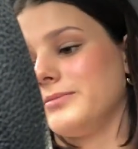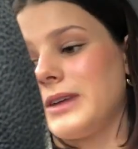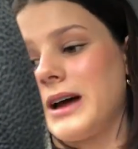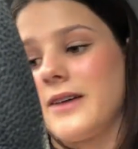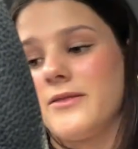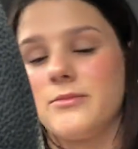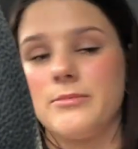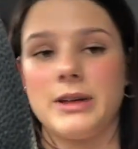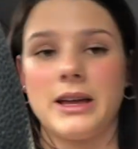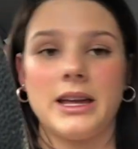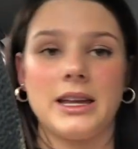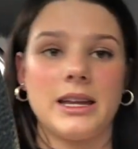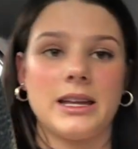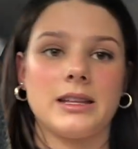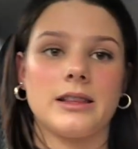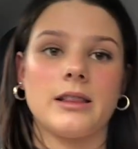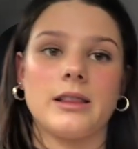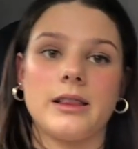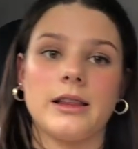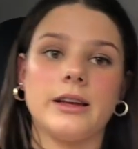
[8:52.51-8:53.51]
Haven't been
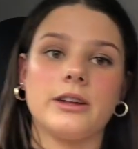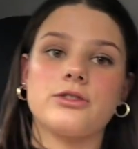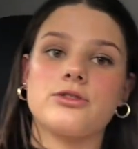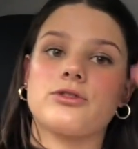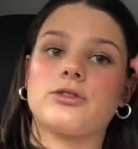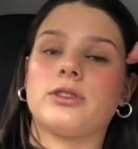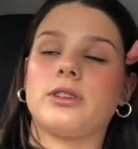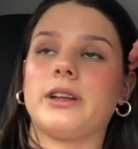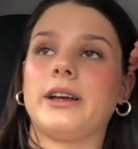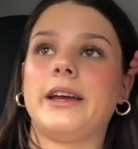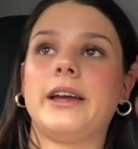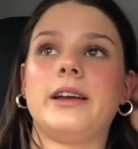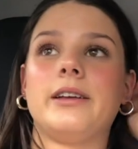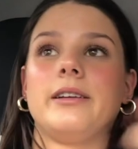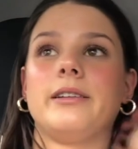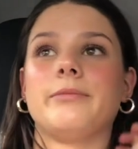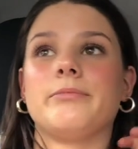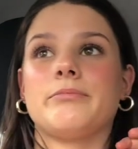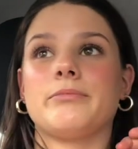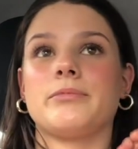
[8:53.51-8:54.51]
in literally